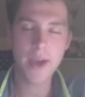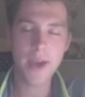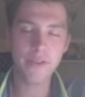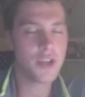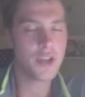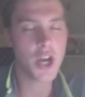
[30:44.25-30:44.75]

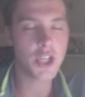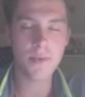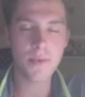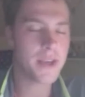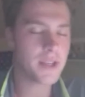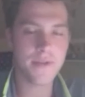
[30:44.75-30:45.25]
really judge
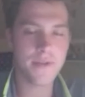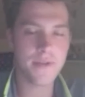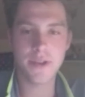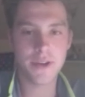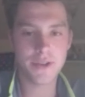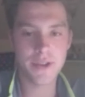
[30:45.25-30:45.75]
them based off
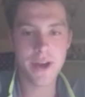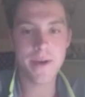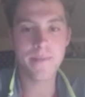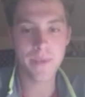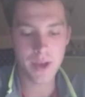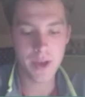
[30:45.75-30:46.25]
this year.
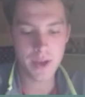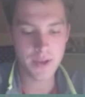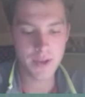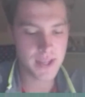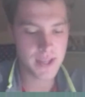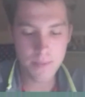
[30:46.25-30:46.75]
So
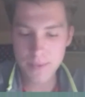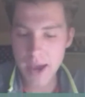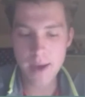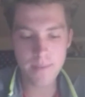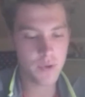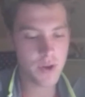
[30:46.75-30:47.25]
just give them
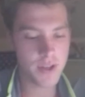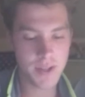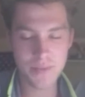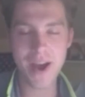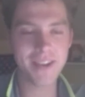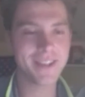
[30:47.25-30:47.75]
time, trust the
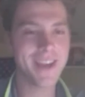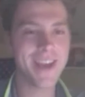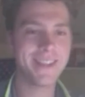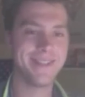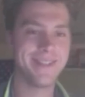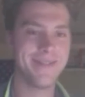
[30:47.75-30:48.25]

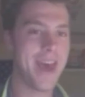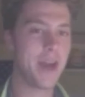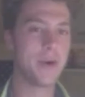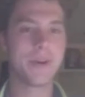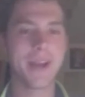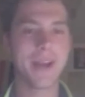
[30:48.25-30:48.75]
process, and
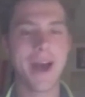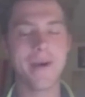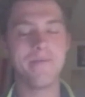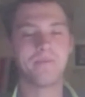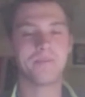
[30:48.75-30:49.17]
it'll work out.